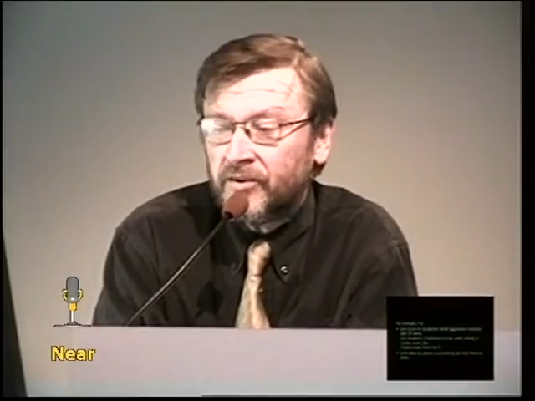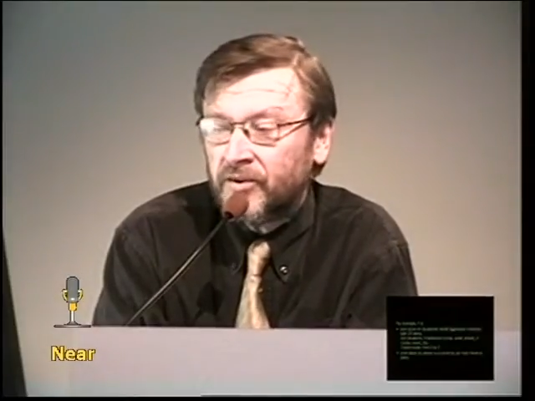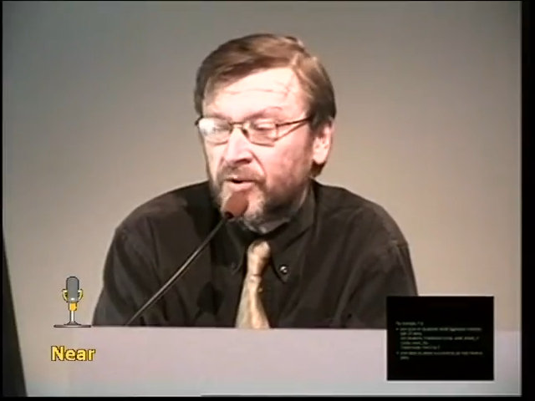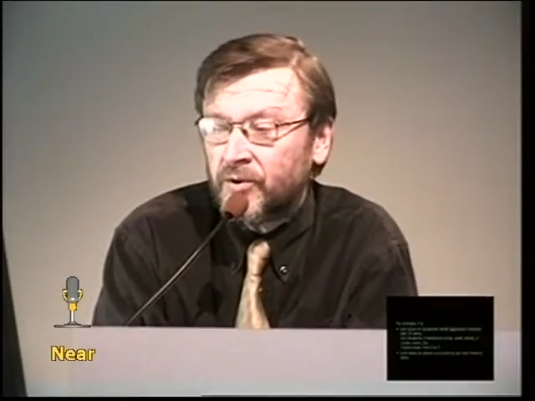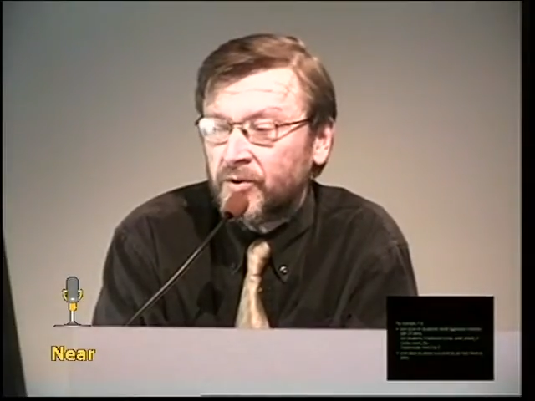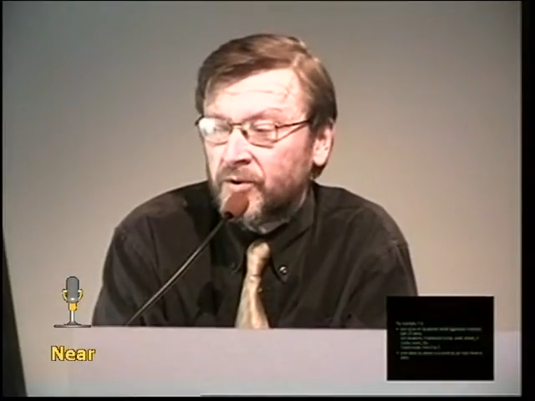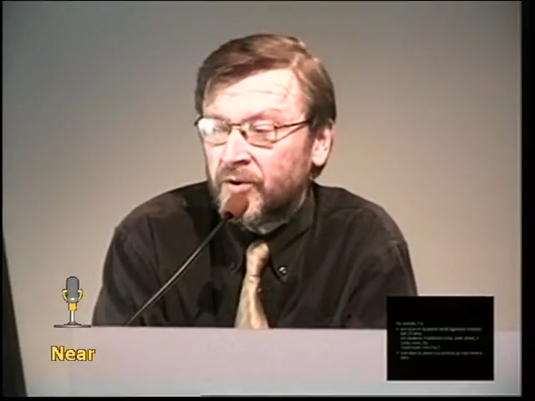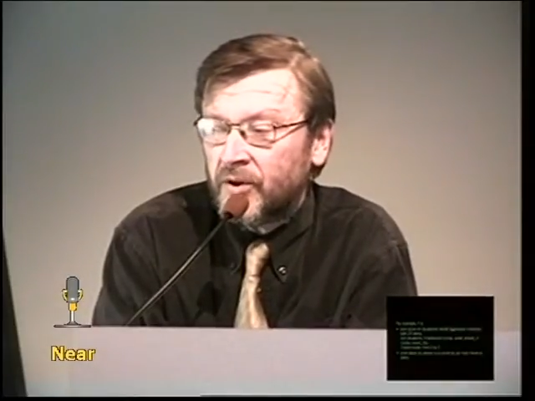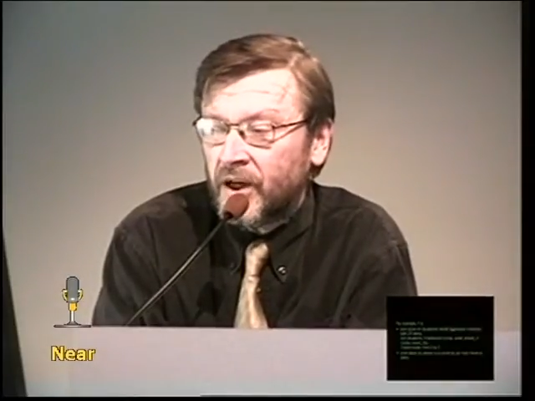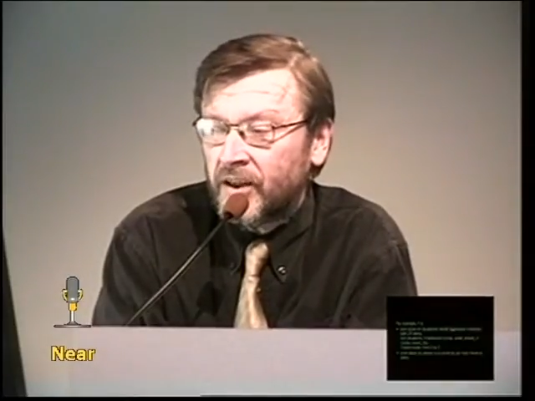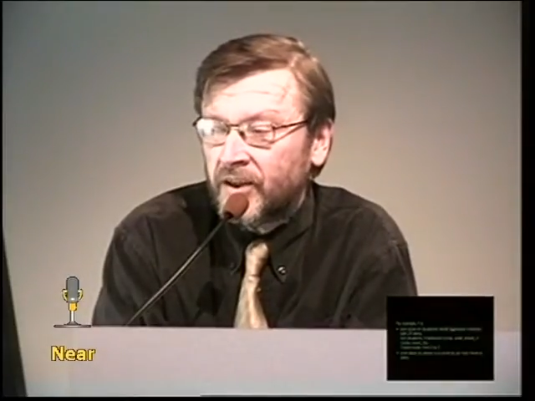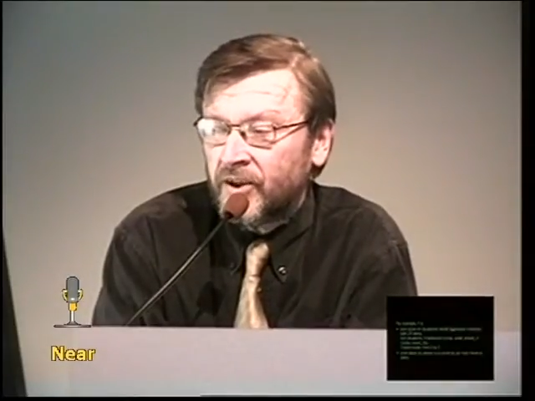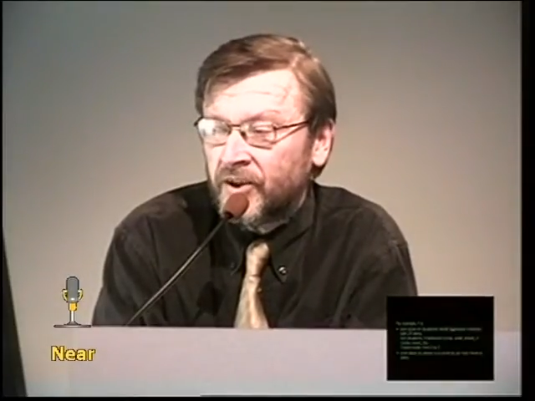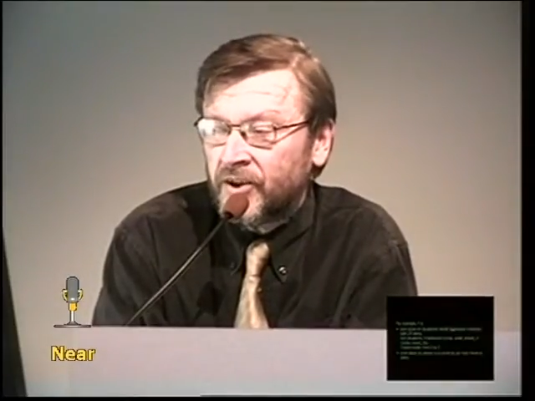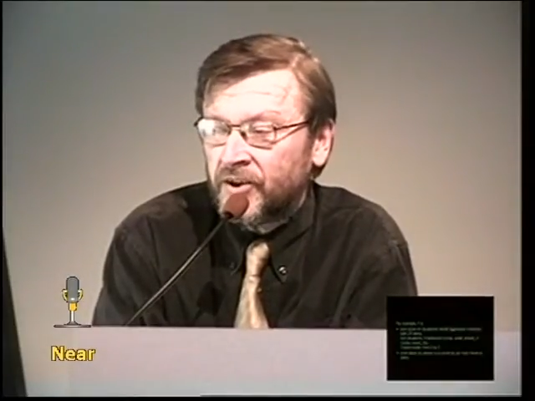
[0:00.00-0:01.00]
to
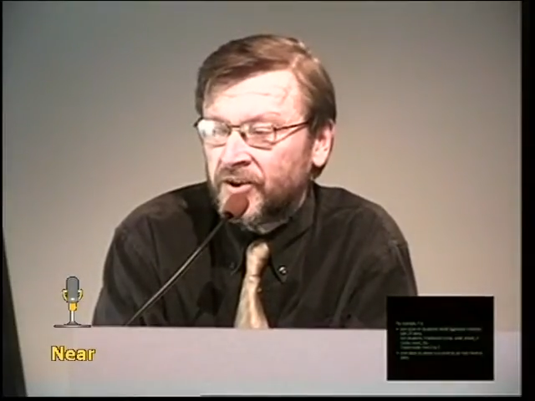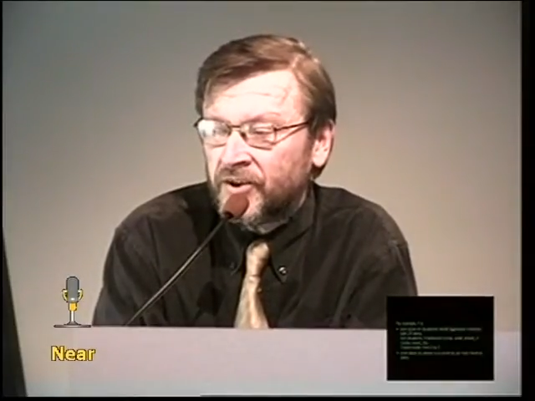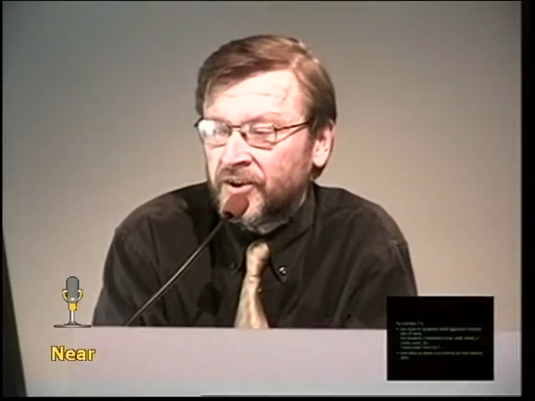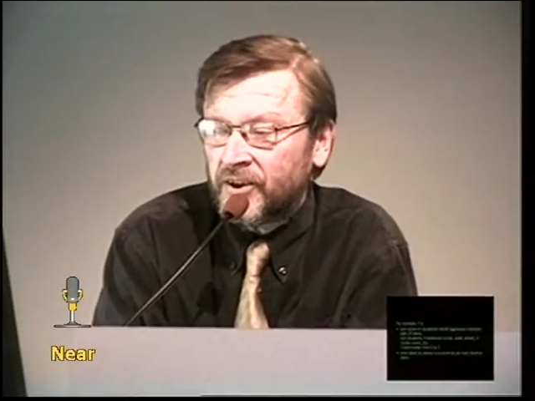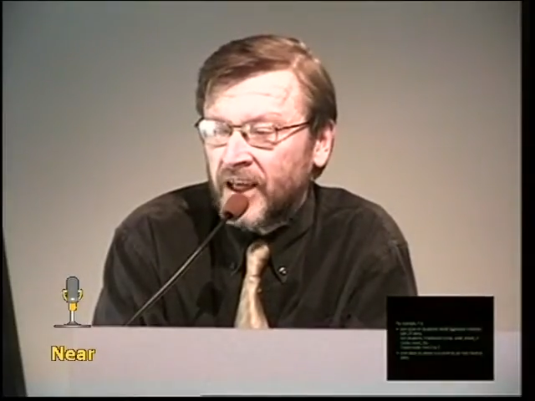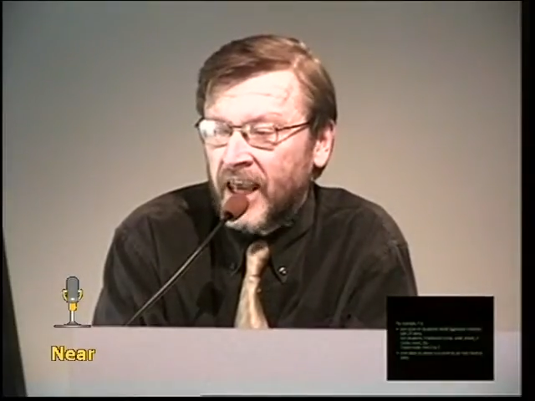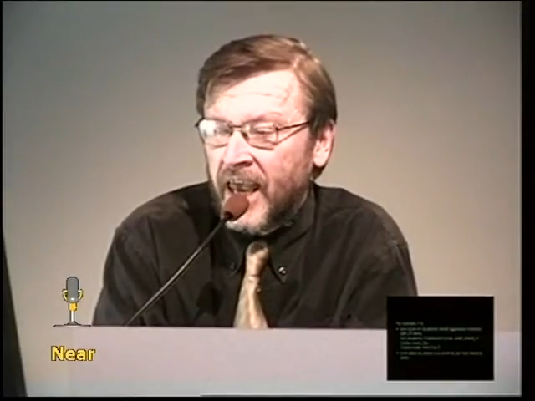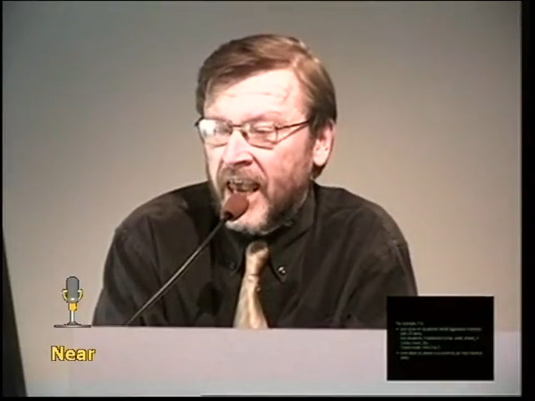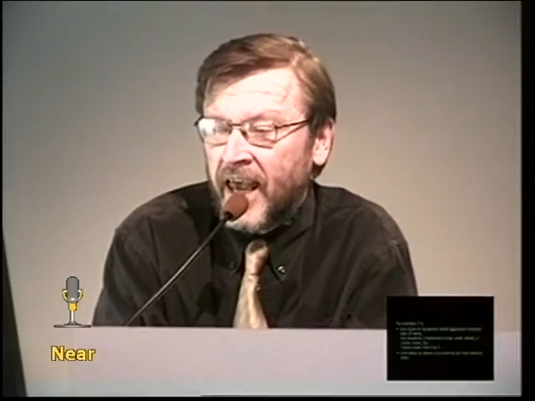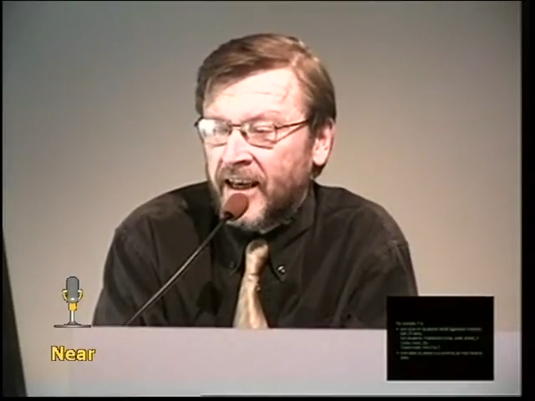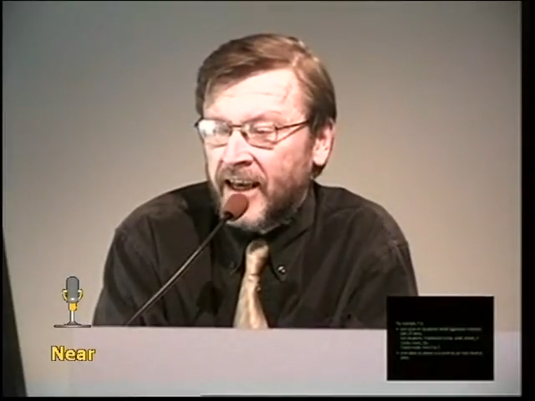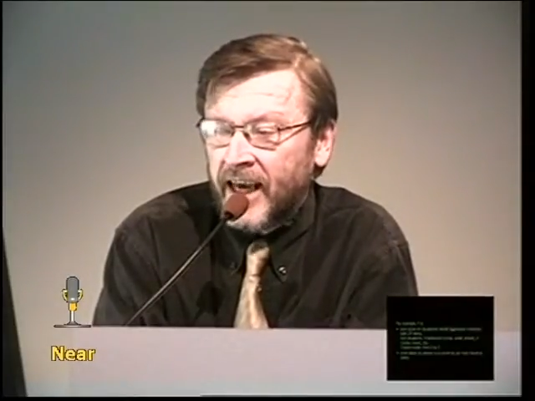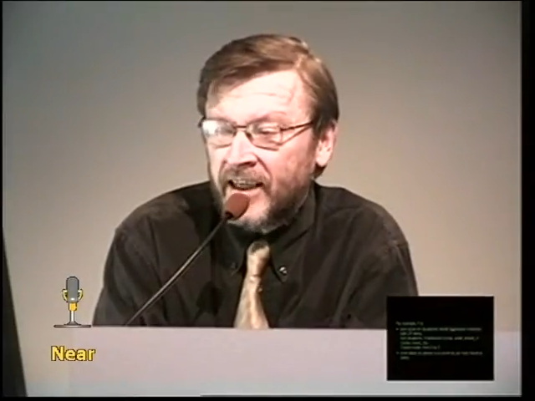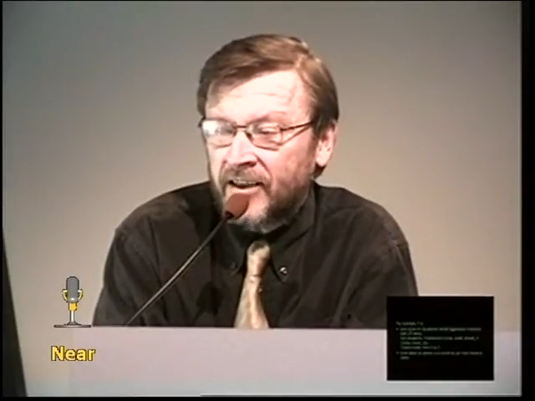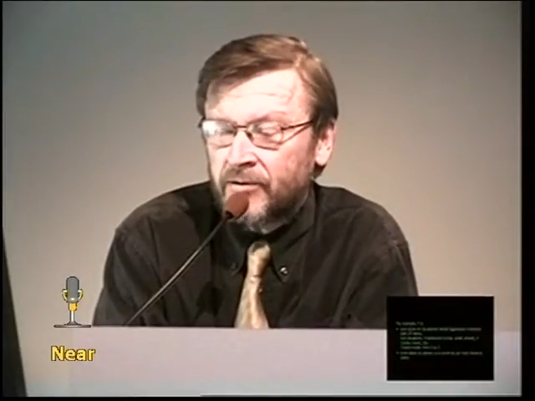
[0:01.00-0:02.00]
curse
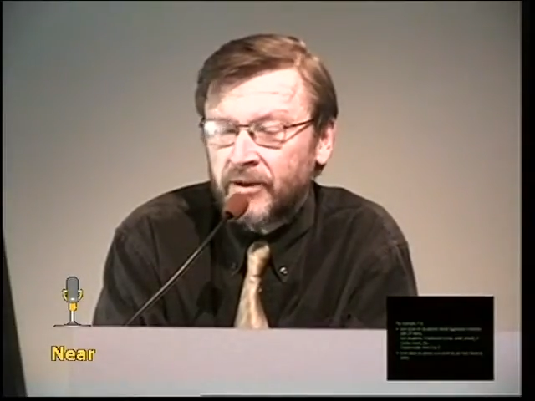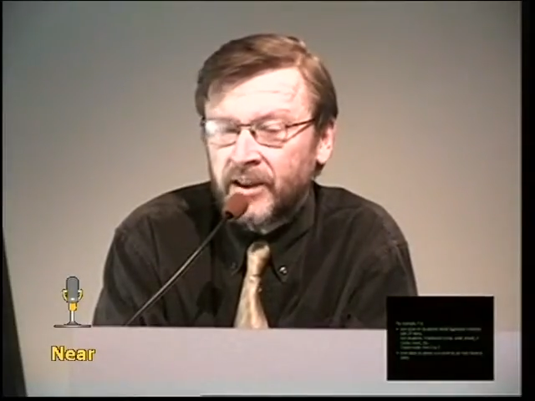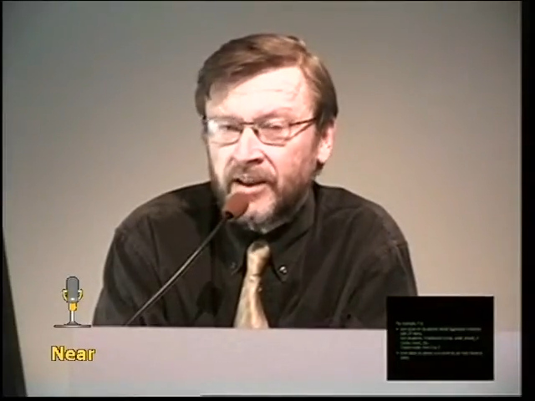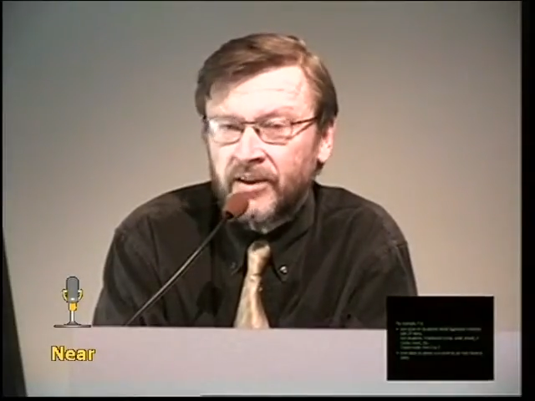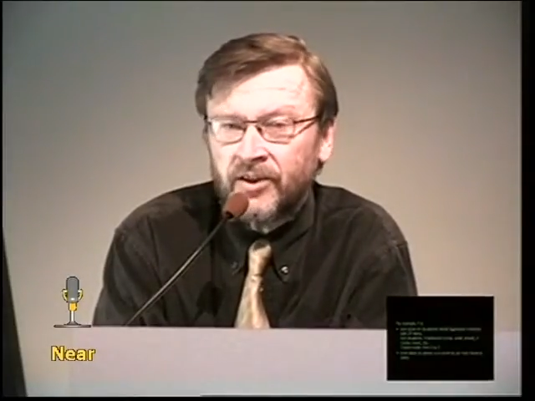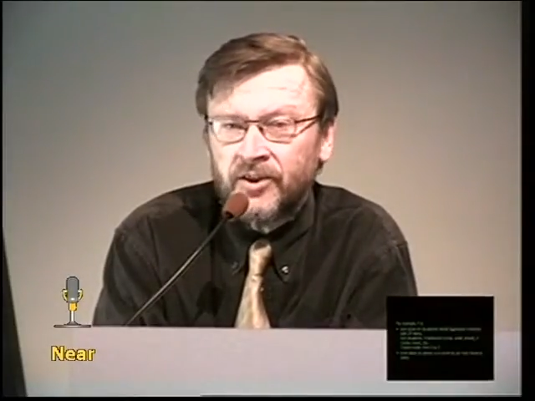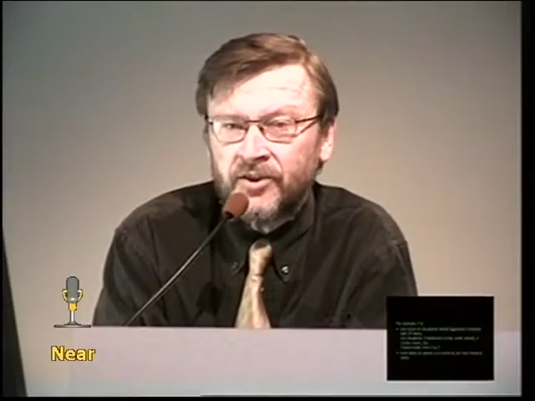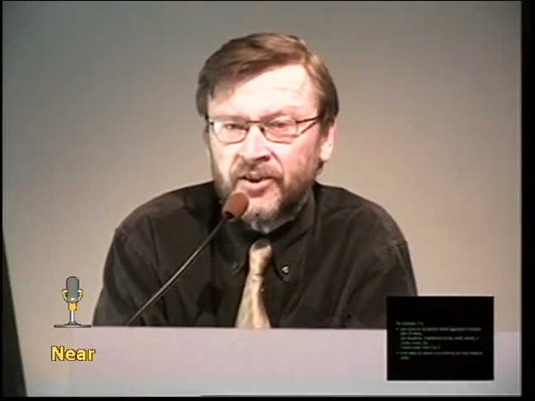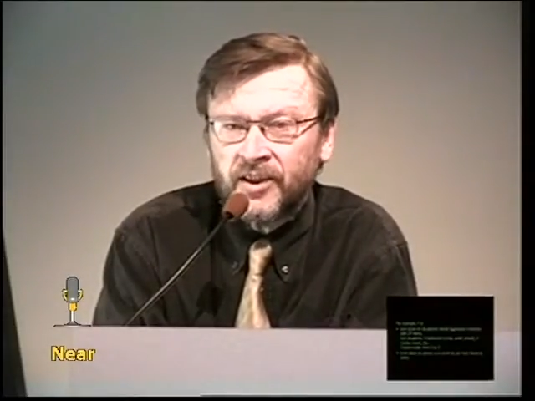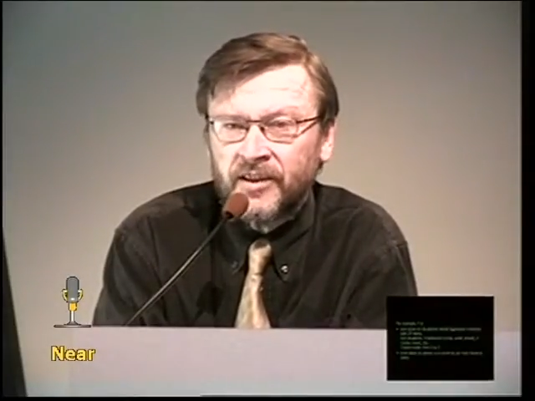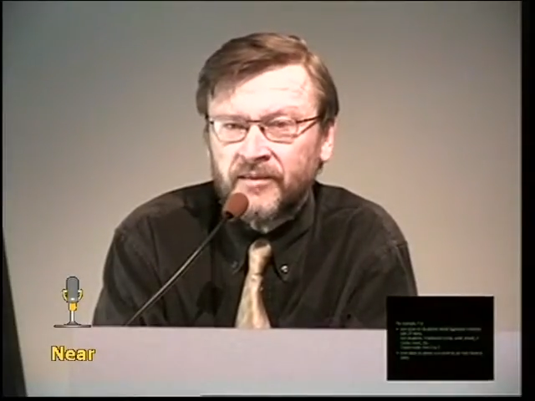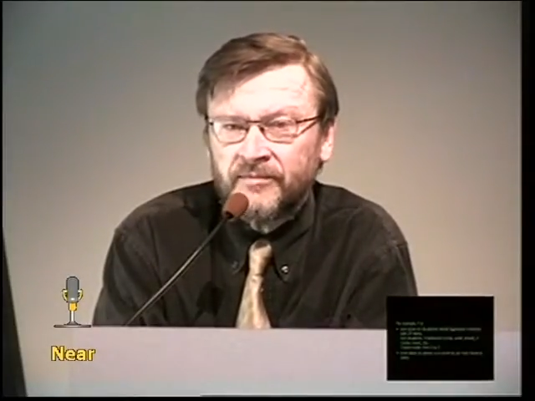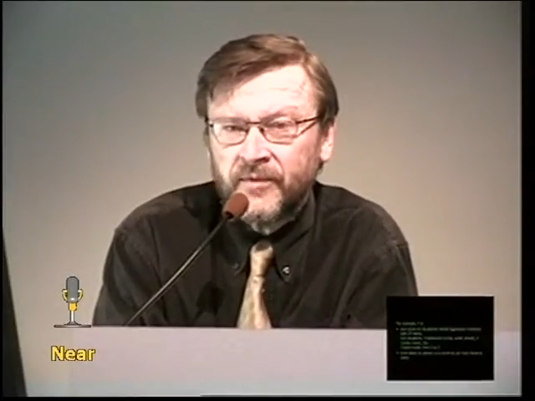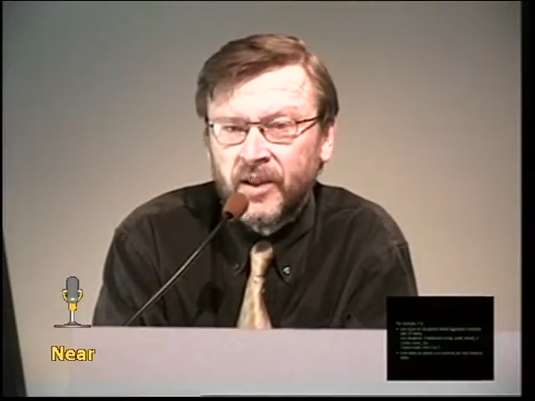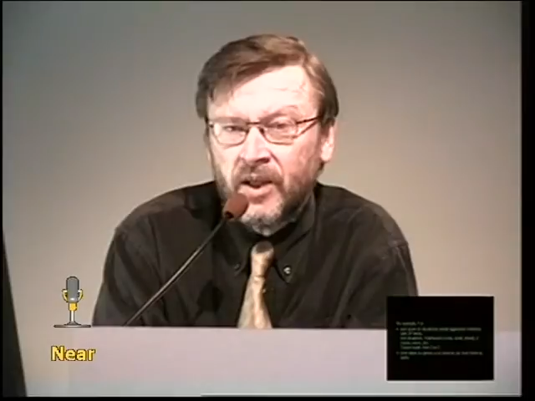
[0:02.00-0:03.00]
and actually cursing.